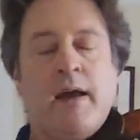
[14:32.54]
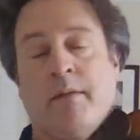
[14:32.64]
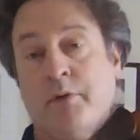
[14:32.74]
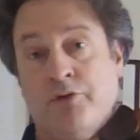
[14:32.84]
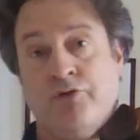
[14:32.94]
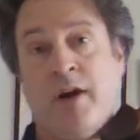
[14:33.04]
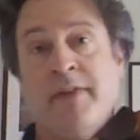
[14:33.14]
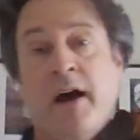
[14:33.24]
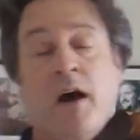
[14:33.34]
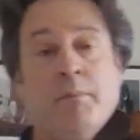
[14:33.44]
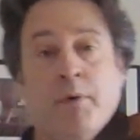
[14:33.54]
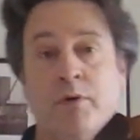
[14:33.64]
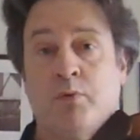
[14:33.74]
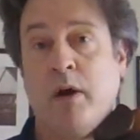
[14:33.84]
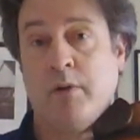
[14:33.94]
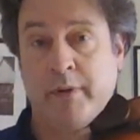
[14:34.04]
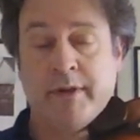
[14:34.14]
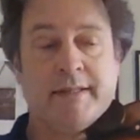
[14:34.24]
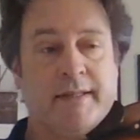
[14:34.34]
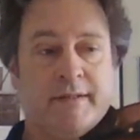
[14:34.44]
I'm going to try that up bow as well
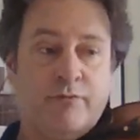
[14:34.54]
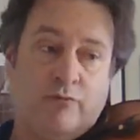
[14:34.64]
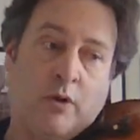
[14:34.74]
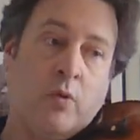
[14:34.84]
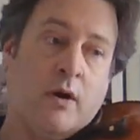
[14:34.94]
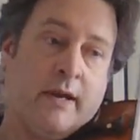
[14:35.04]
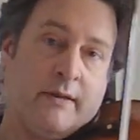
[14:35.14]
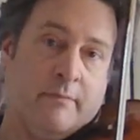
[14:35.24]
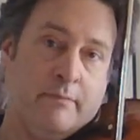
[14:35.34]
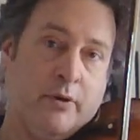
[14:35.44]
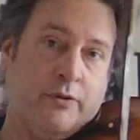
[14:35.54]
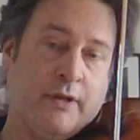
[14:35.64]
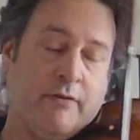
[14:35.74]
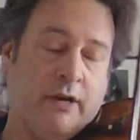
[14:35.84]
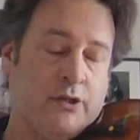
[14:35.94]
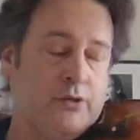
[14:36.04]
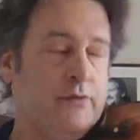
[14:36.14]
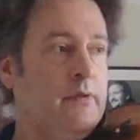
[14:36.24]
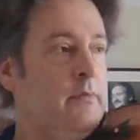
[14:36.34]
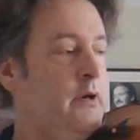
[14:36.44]
because it's required in both directions
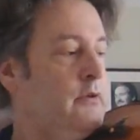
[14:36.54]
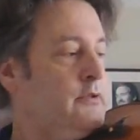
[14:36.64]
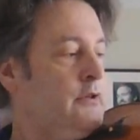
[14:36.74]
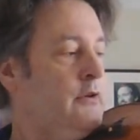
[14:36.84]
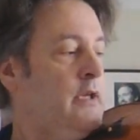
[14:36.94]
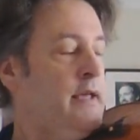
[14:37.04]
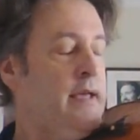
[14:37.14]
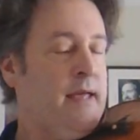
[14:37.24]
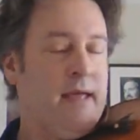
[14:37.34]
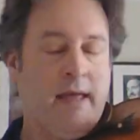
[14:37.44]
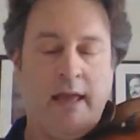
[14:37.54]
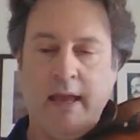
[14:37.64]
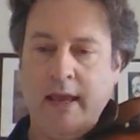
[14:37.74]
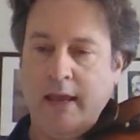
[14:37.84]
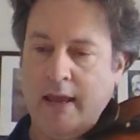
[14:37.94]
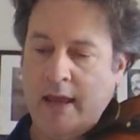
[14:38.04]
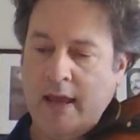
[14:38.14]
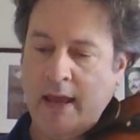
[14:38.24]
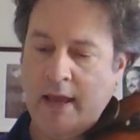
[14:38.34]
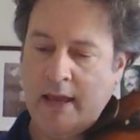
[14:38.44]
of the bow. So A,
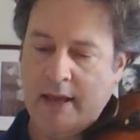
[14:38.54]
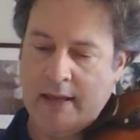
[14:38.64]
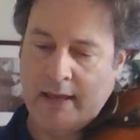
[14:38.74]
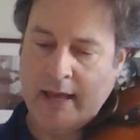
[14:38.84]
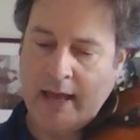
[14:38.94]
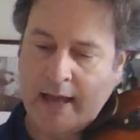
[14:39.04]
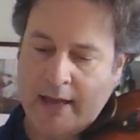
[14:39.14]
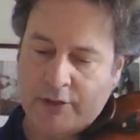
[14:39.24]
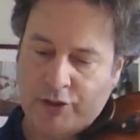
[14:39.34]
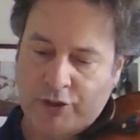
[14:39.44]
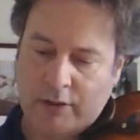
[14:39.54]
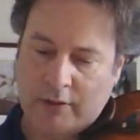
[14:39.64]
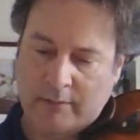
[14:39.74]
catch.